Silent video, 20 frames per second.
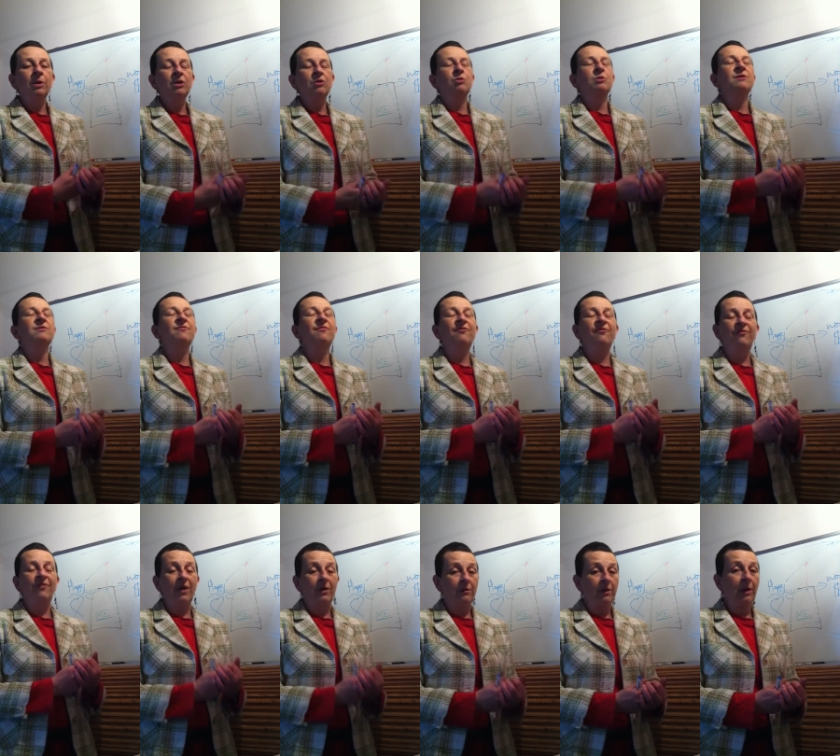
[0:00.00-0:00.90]
which was
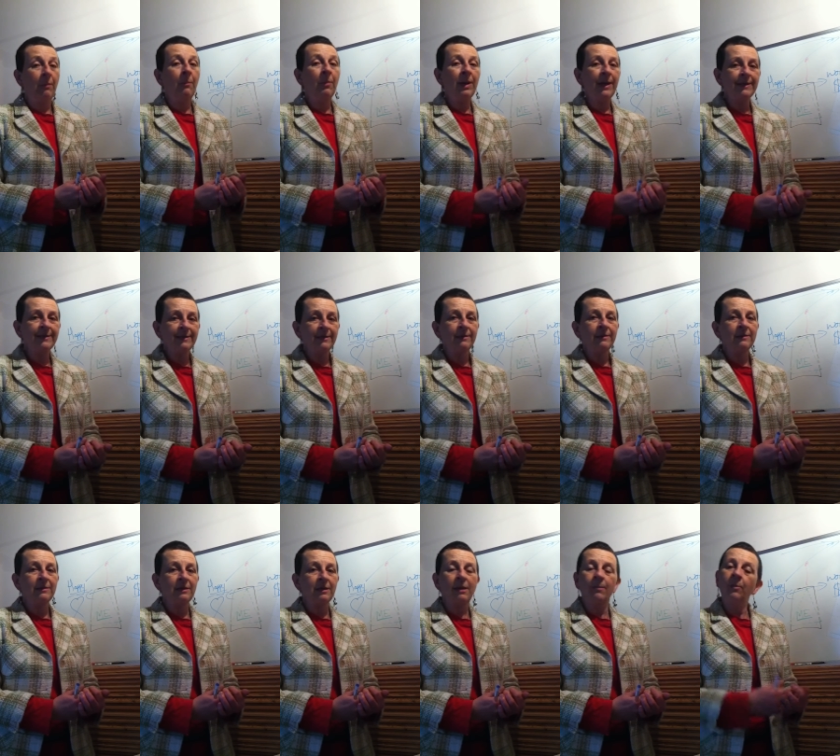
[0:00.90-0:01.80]
very
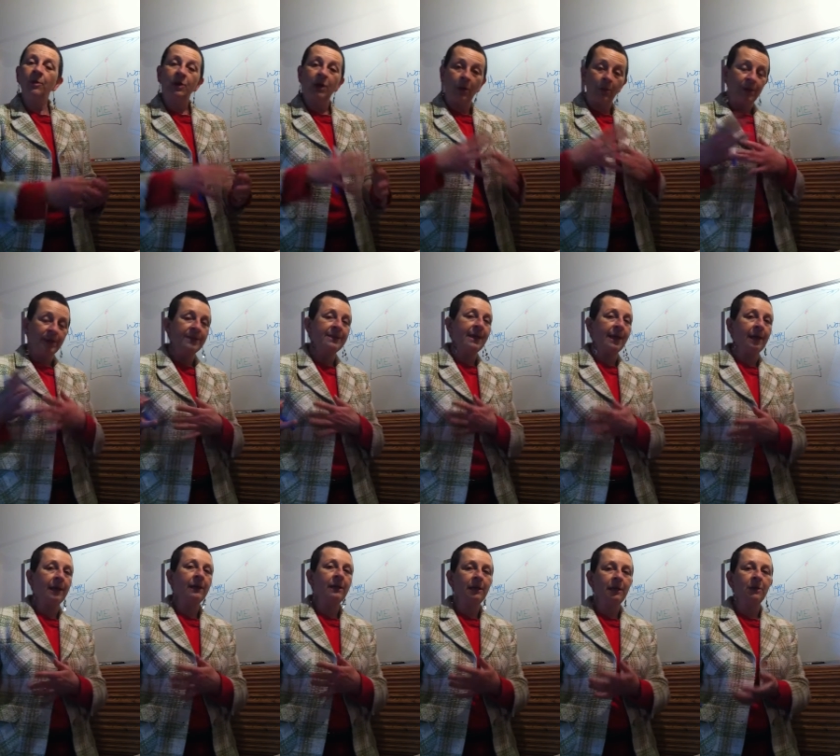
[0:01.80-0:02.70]
unpleasant, and we'll go into
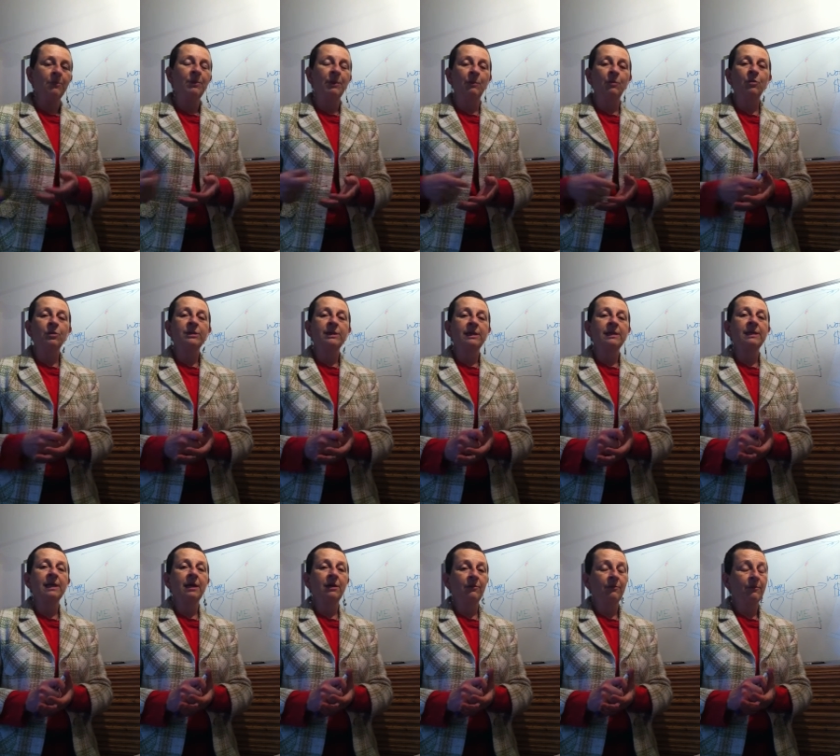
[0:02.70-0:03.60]
that in a little bit more
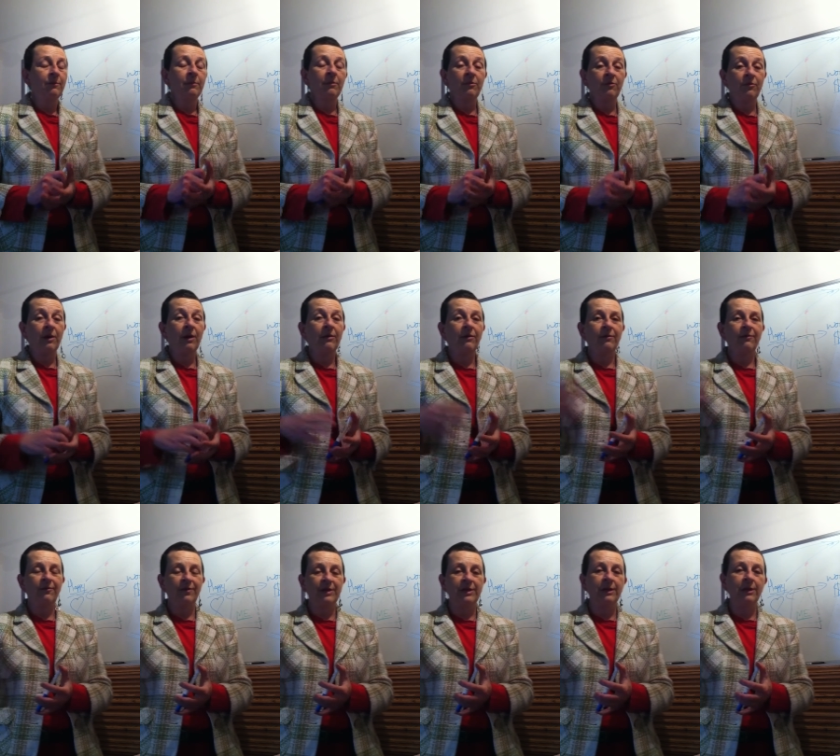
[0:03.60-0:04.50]
detail throughout
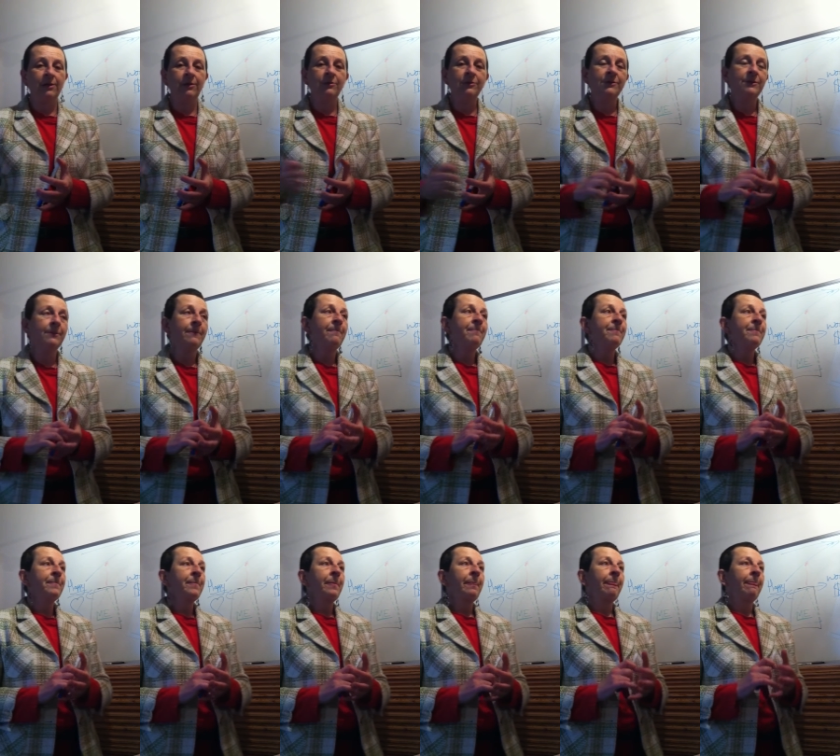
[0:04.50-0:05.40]
the videos.
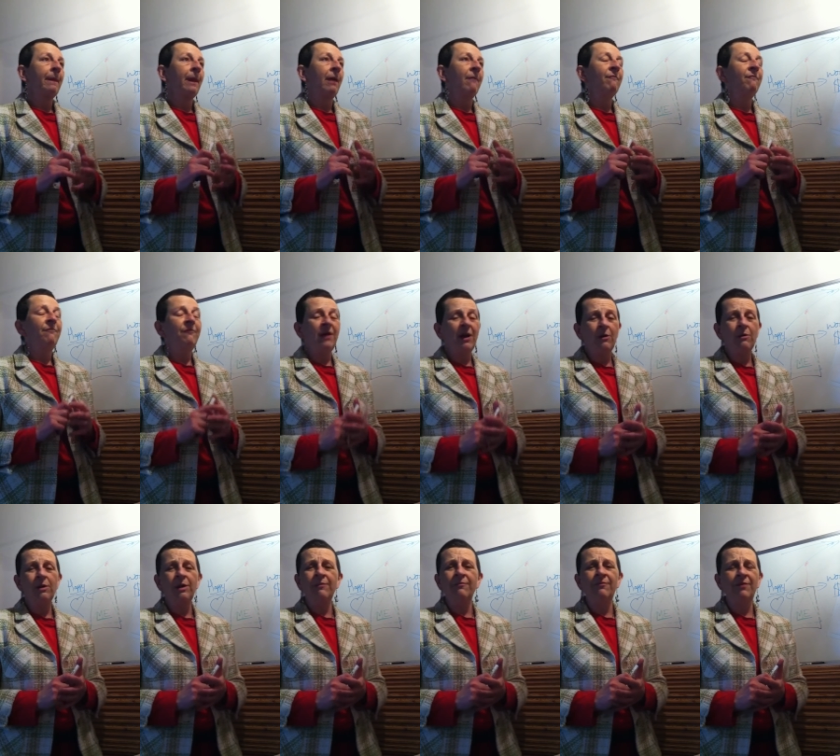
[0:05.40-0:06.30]

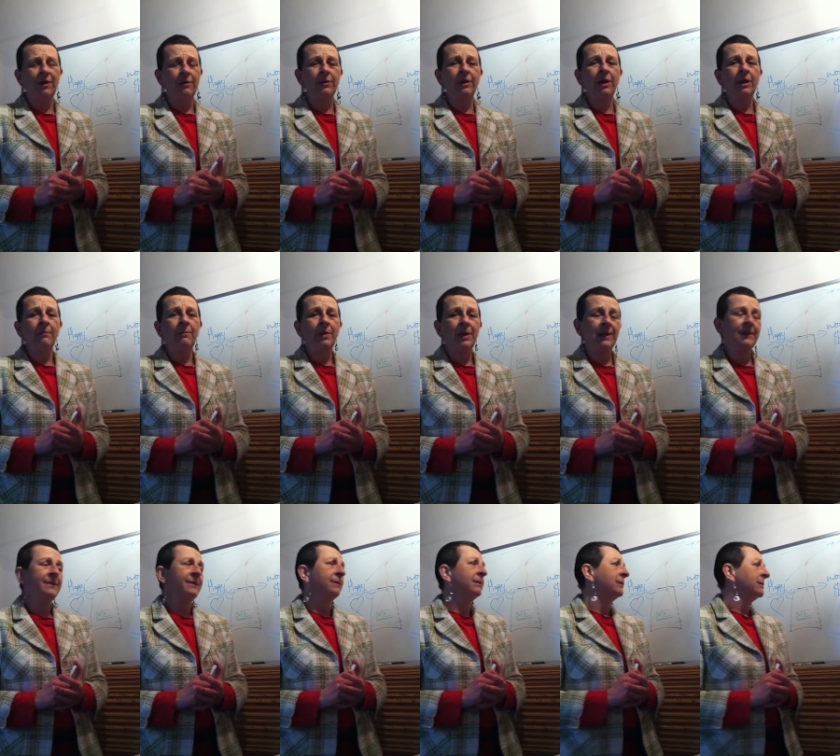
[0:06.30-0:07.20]
Very, very
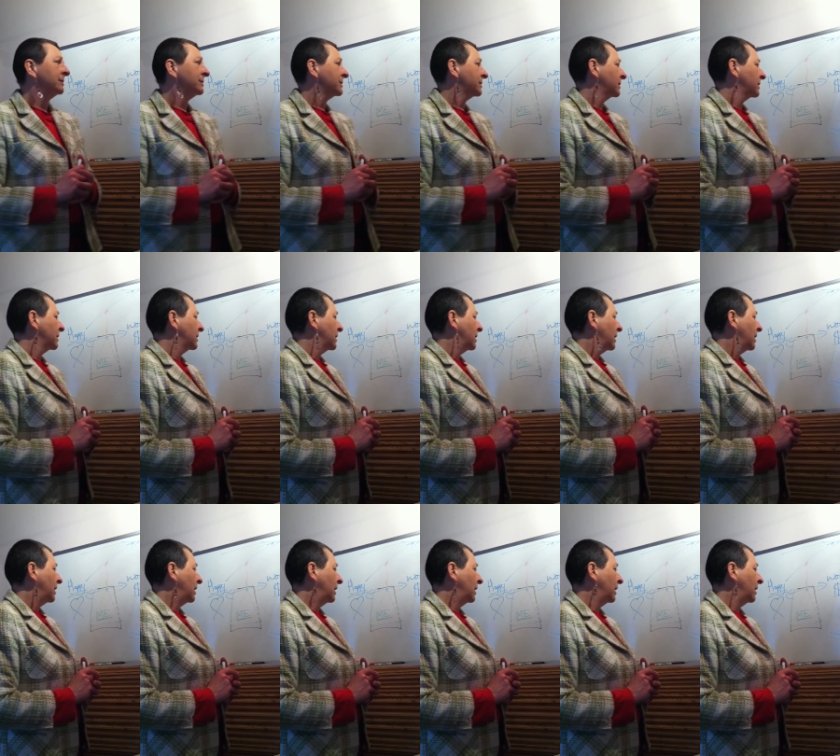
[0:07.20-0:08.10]
unpleasant.
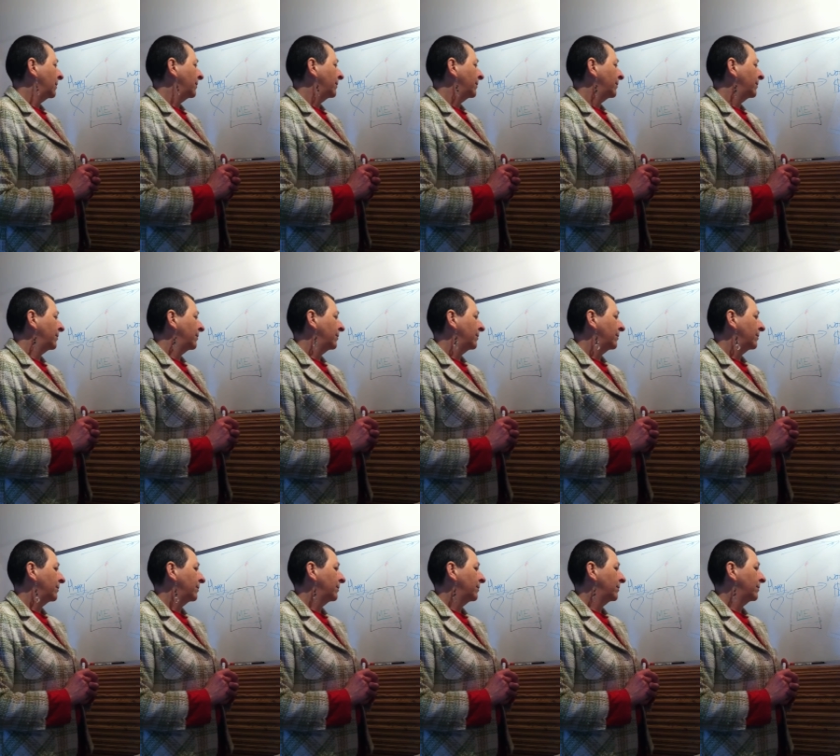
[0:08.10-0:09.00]
Um,
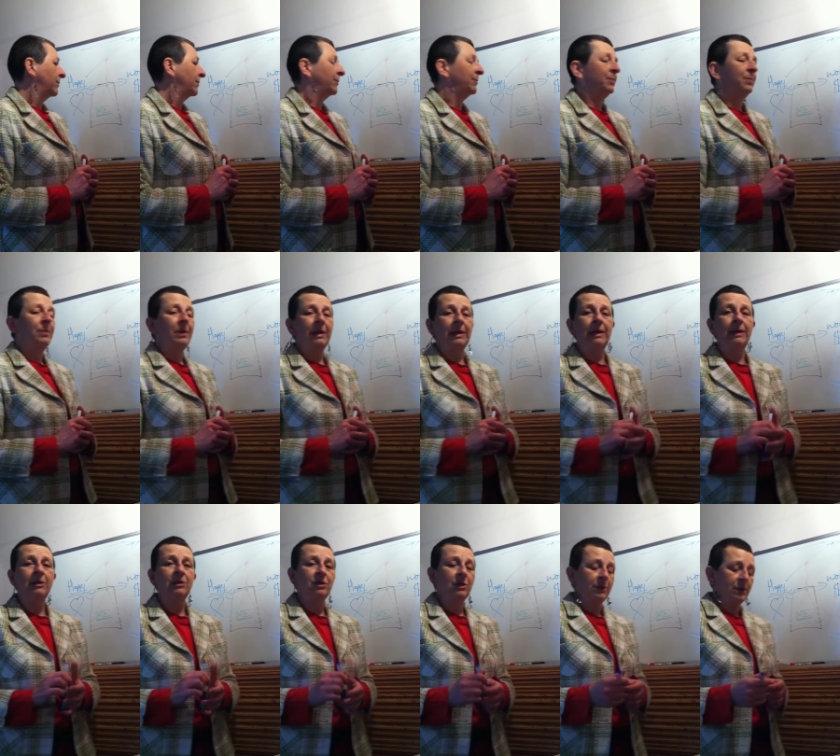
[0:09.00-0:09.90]
but
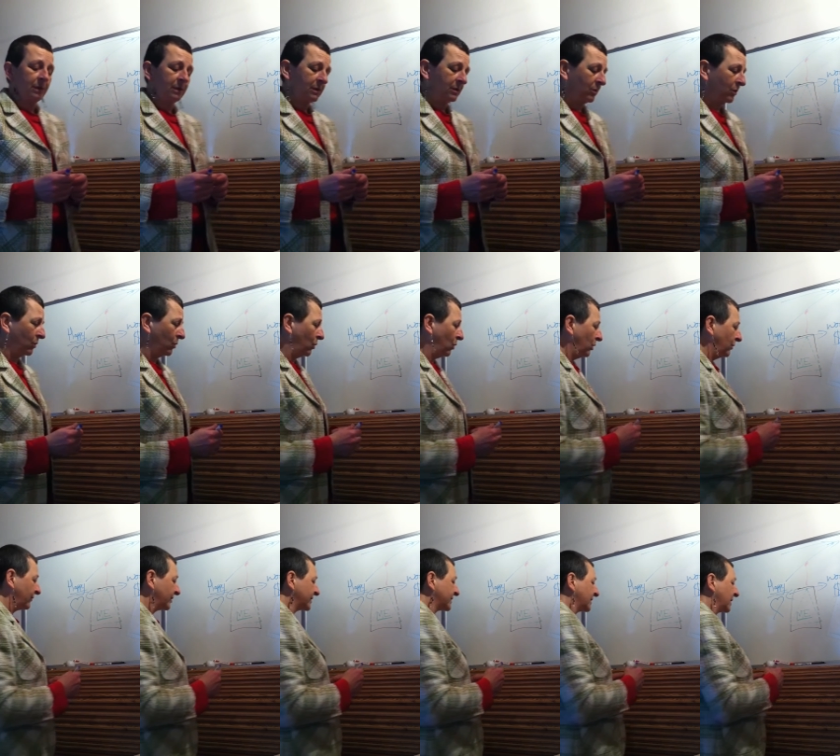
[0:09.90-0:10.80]
it just, all
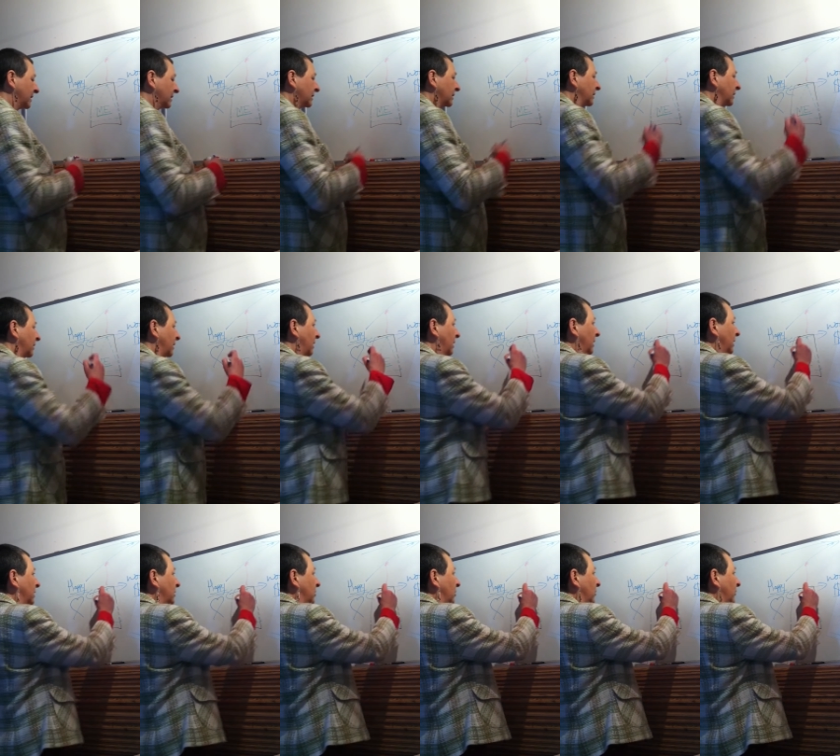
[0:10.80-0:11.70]
of a sudden,
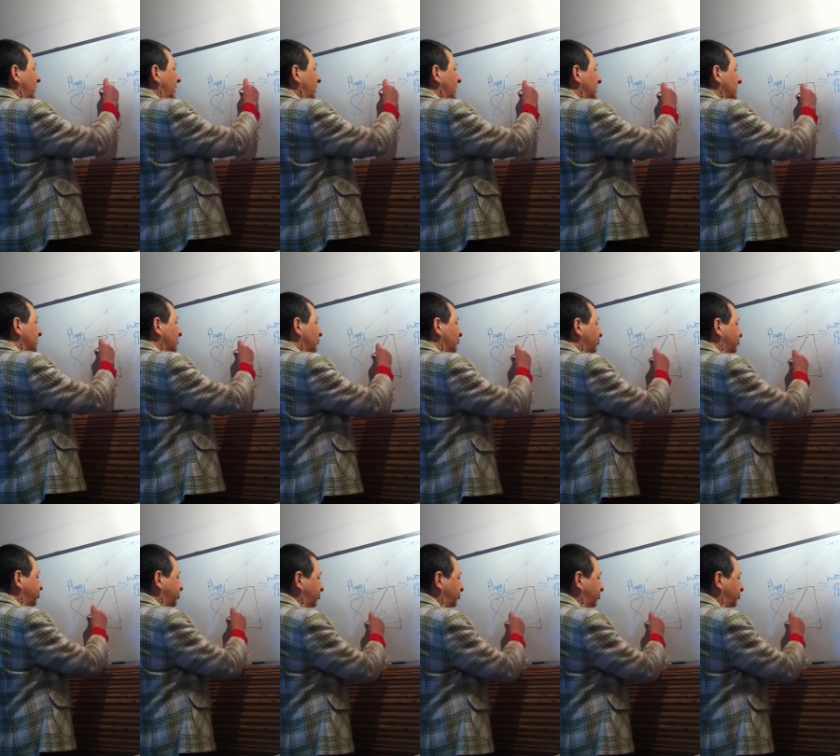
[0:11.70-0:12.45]
I got this.